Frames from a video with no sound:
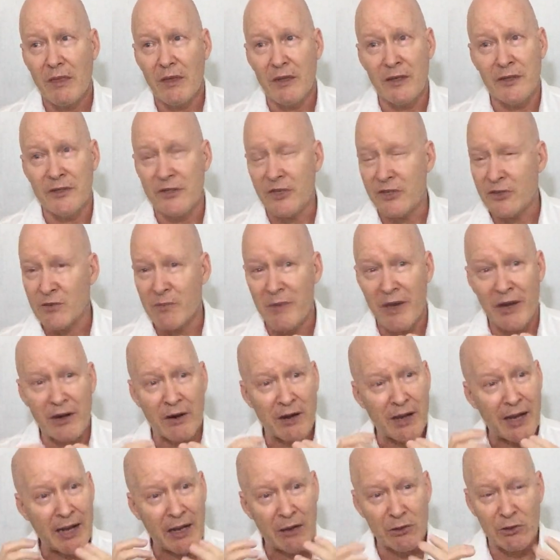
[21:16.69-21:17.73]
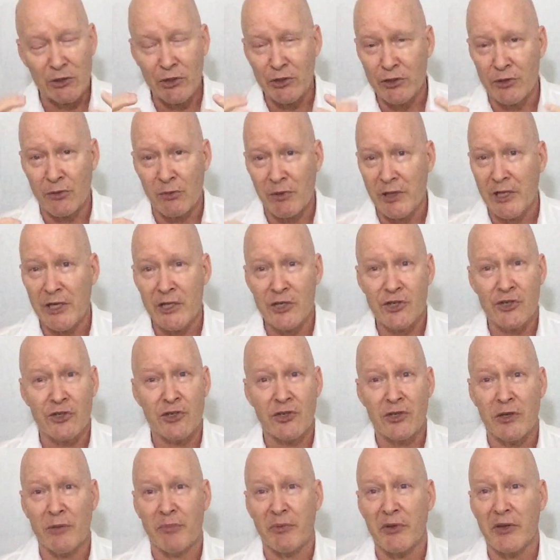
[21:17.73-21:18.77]
And it doesn't matter how good your
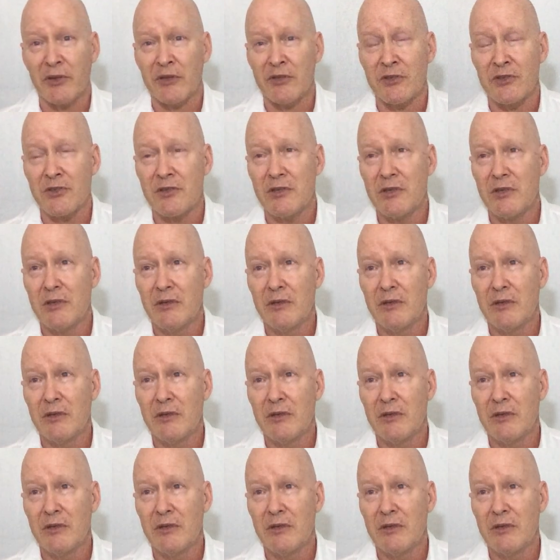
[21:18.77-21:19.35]
relationship is,